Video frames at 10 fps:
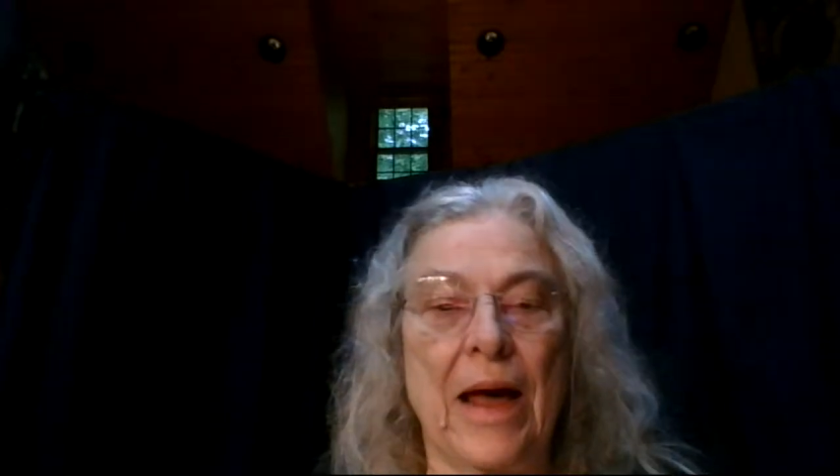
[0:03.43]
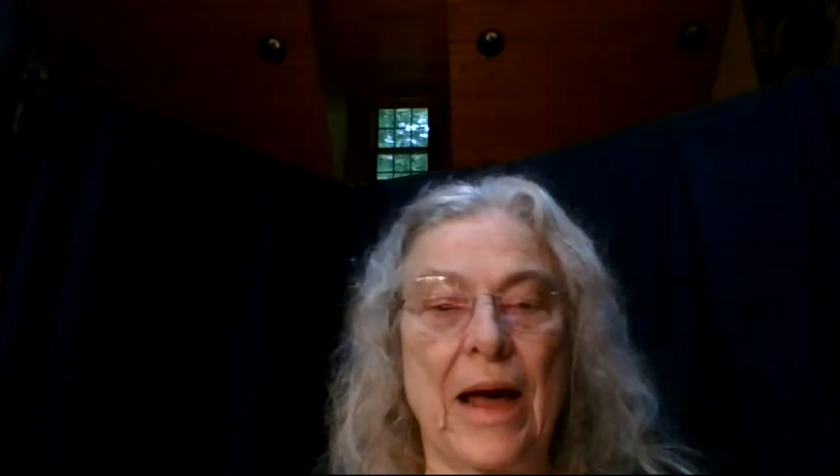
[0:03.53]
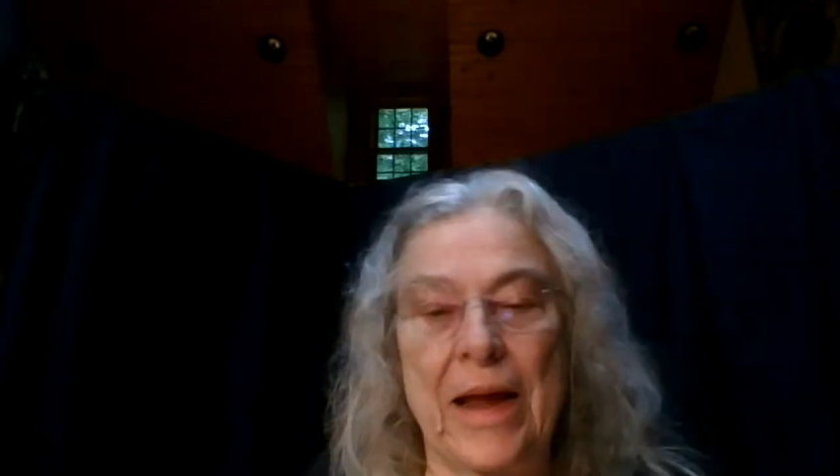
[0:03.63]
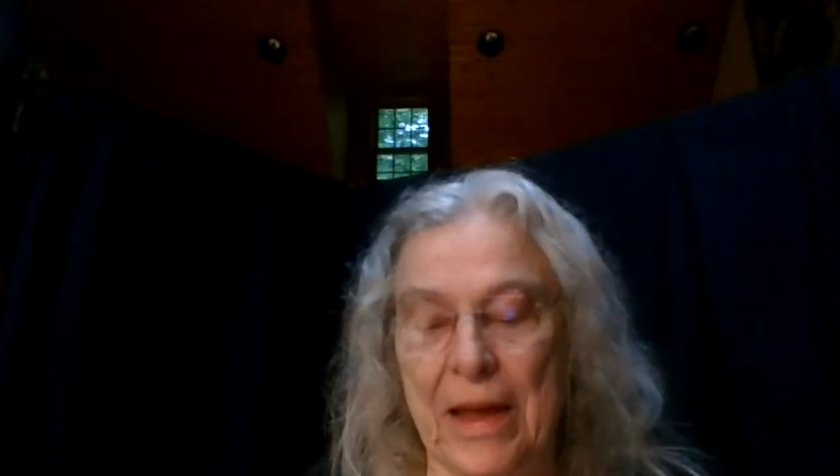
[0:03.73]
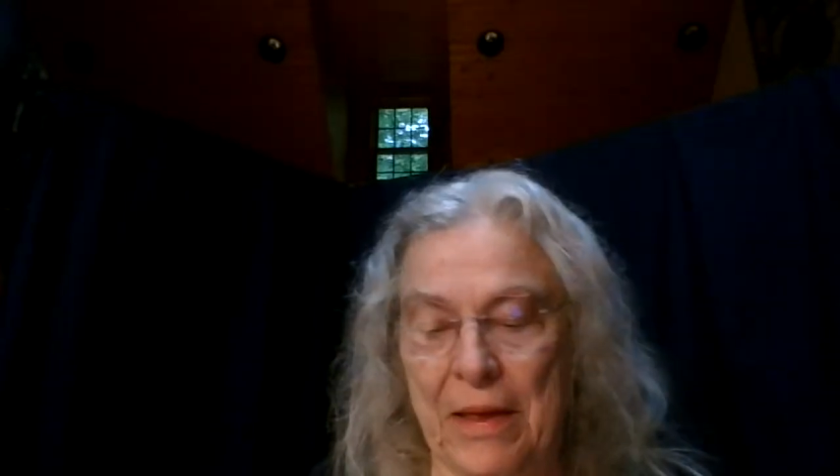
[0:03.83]

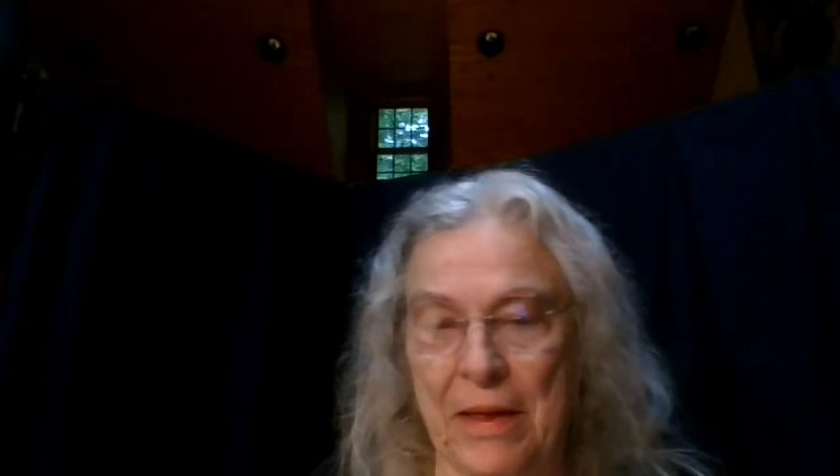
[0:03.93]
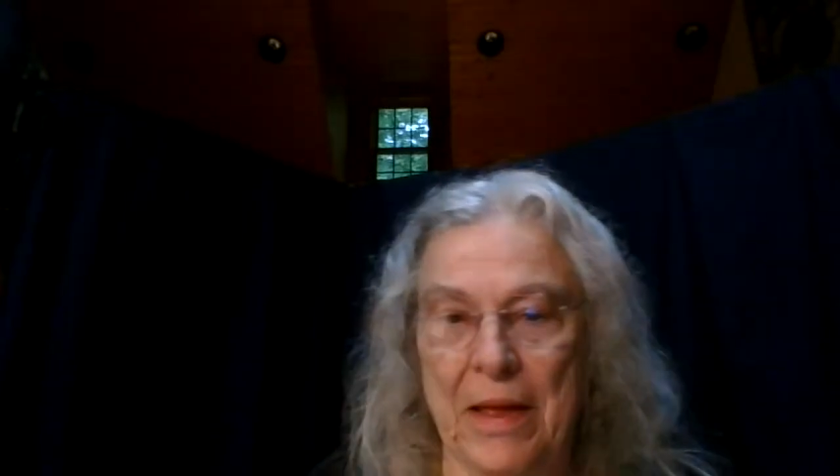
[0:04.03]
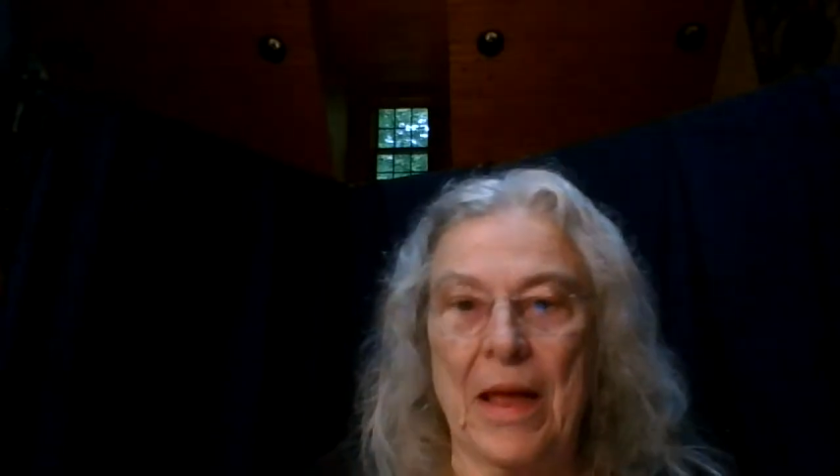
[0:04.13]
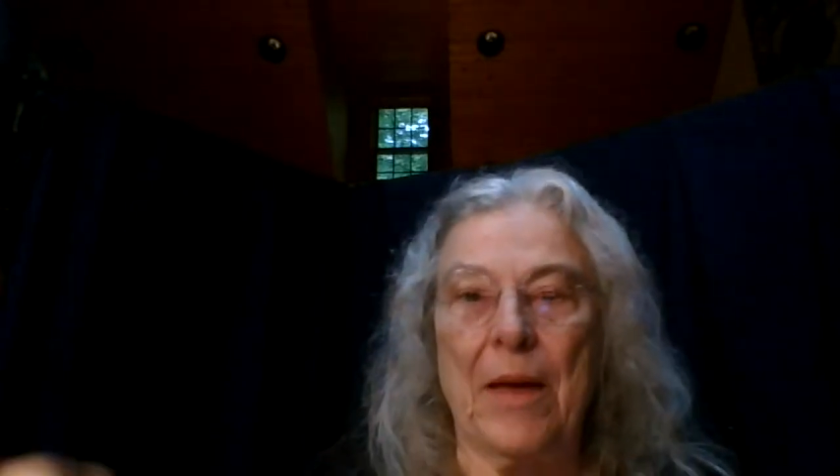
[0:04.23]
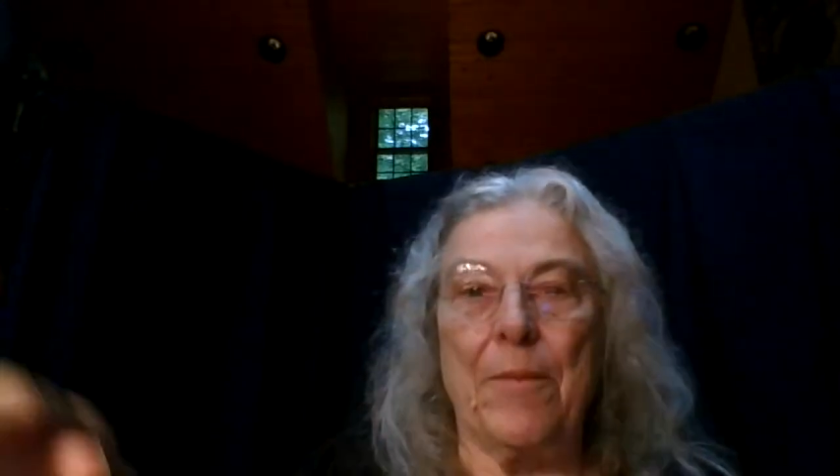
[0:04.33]
Hi,
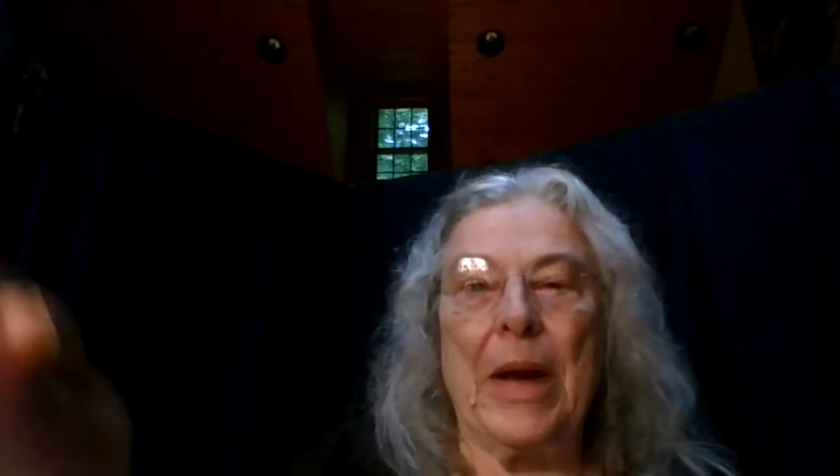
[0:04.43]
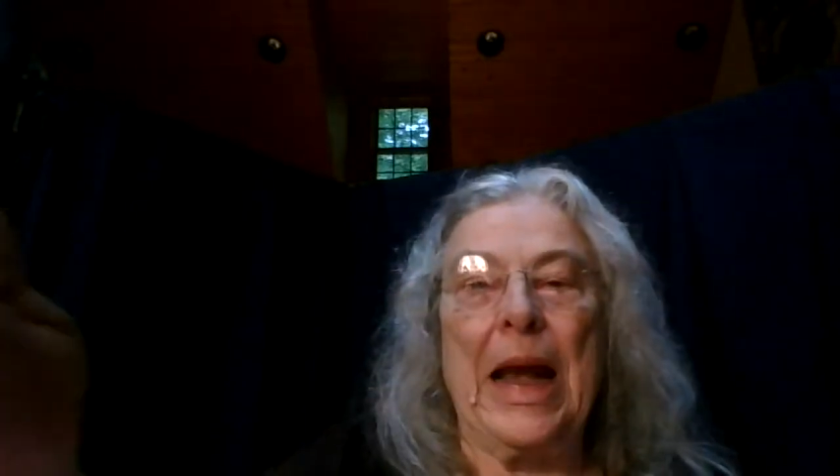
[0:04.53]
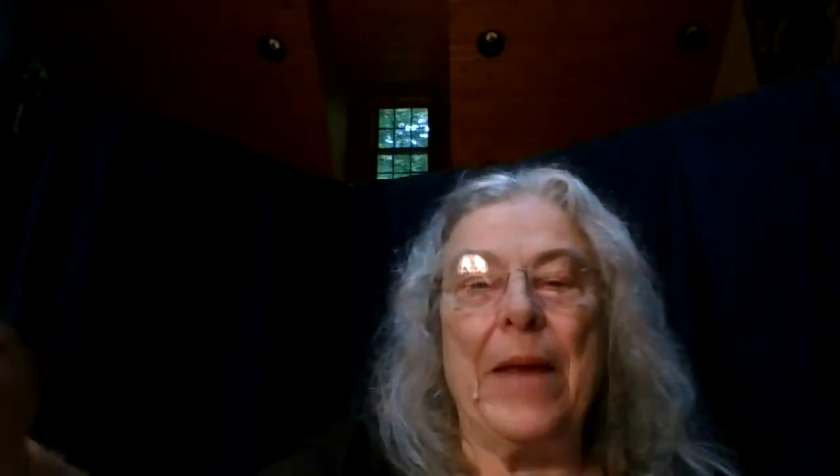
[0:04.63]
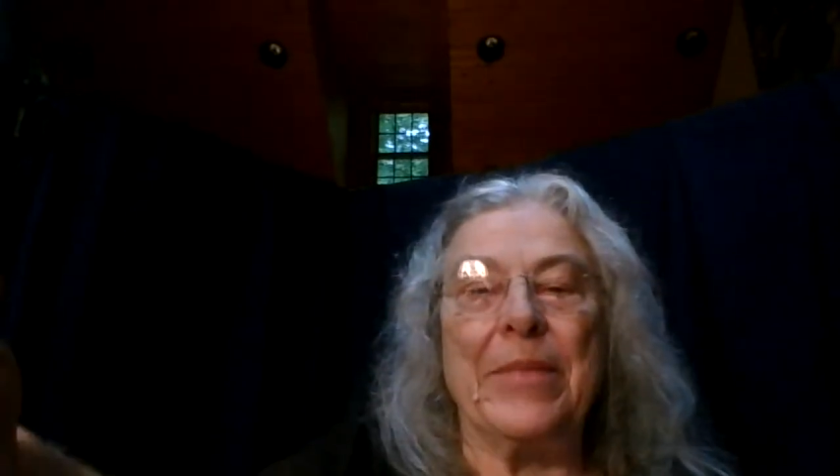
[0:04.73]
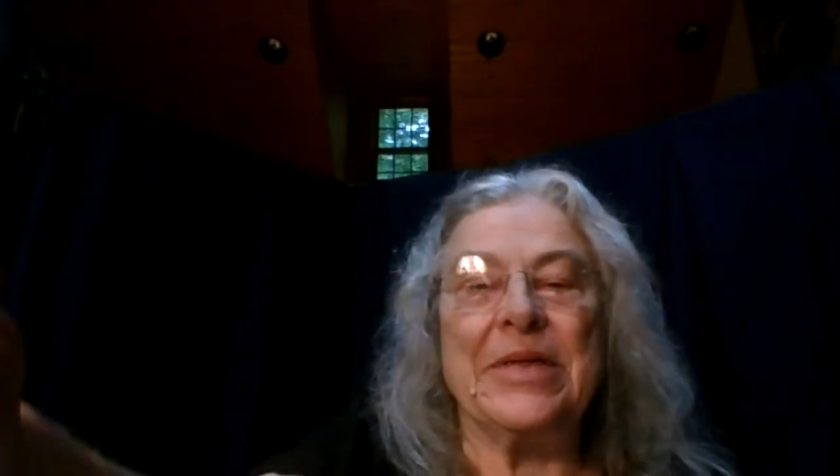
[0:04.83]
my
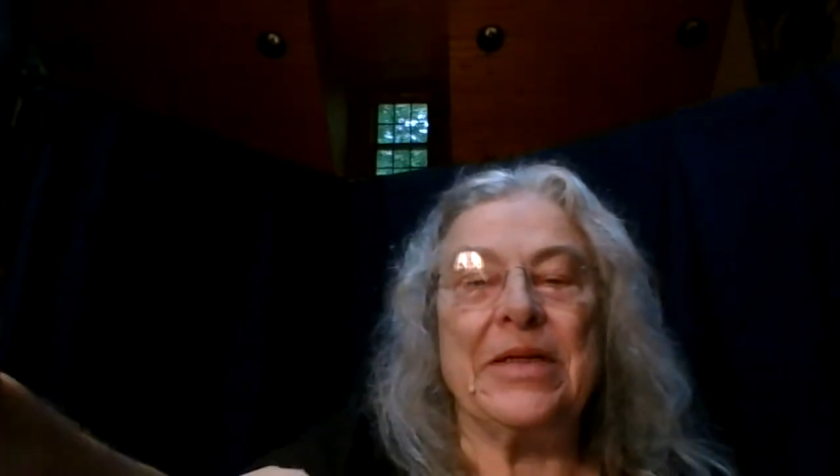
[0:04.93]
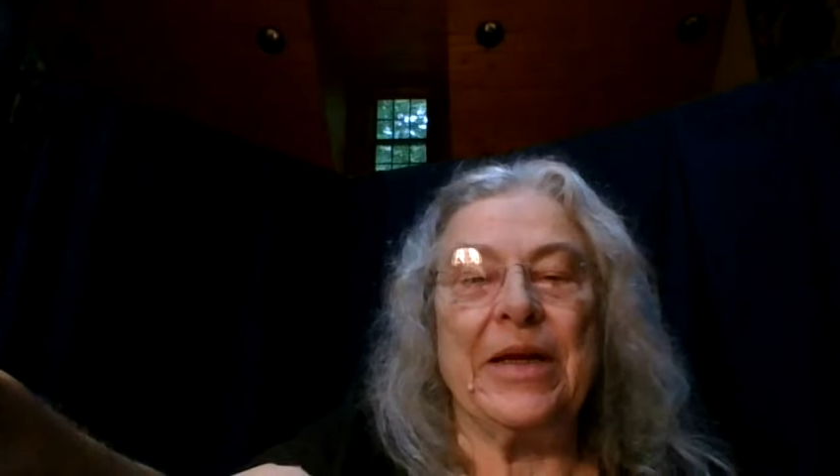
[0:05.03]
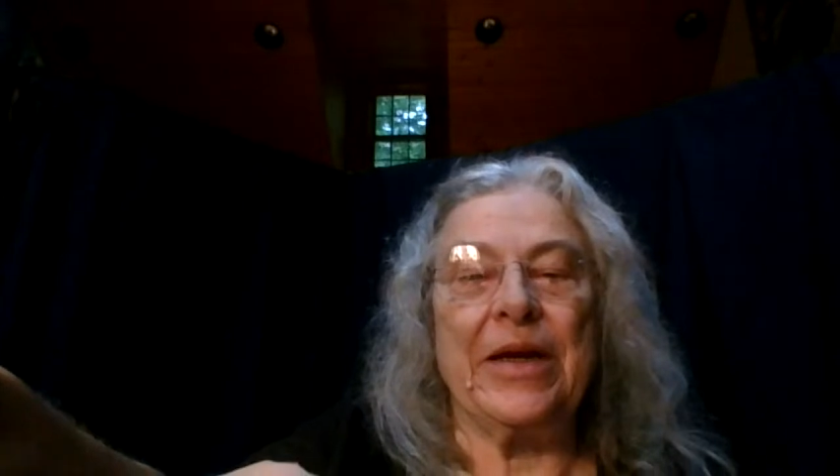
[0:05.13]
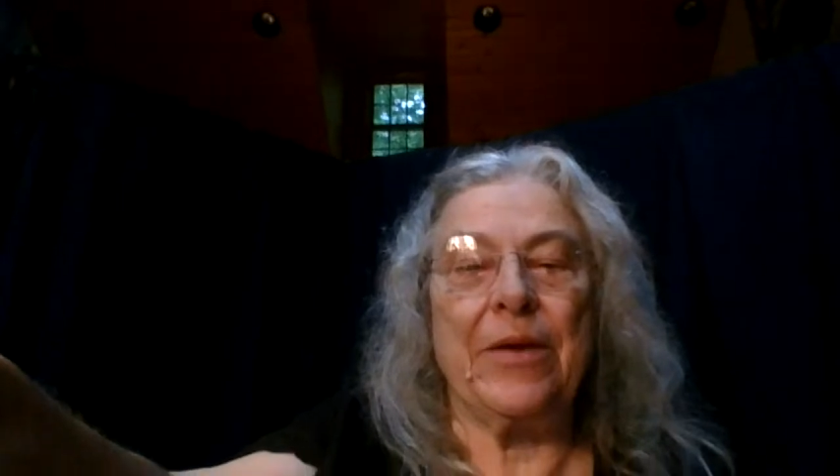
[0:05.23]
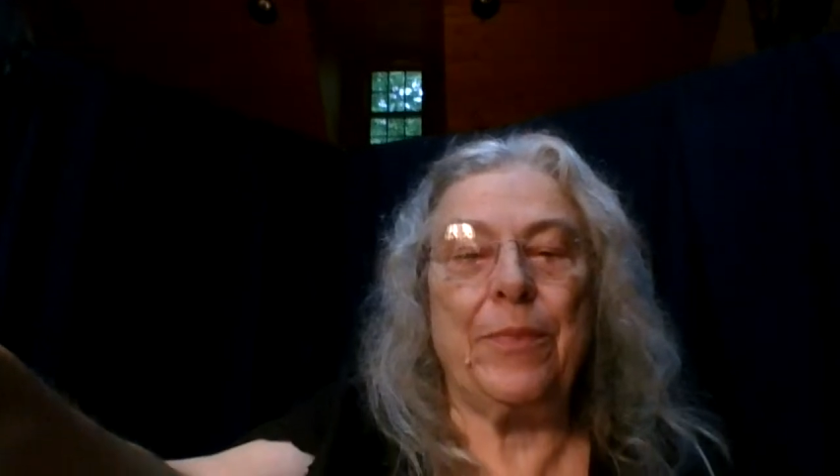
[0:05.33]
name is
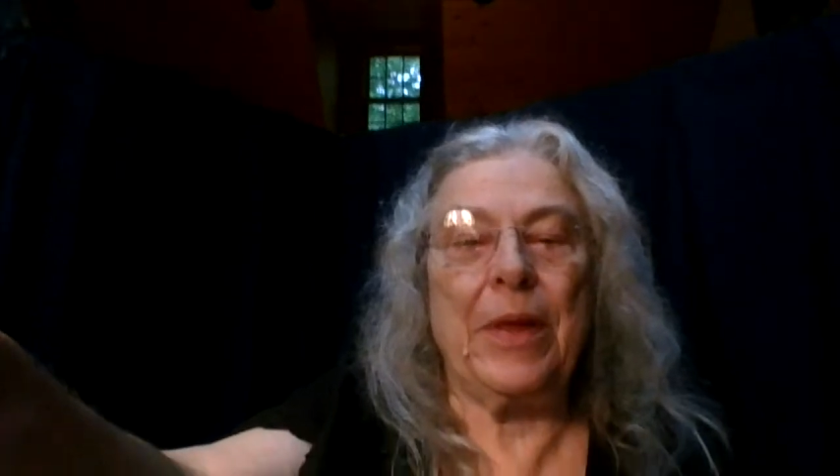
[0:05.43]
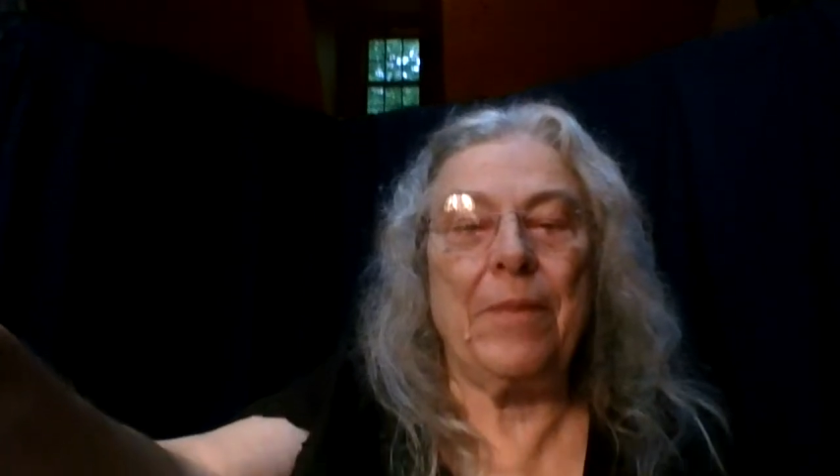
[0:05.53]
Linda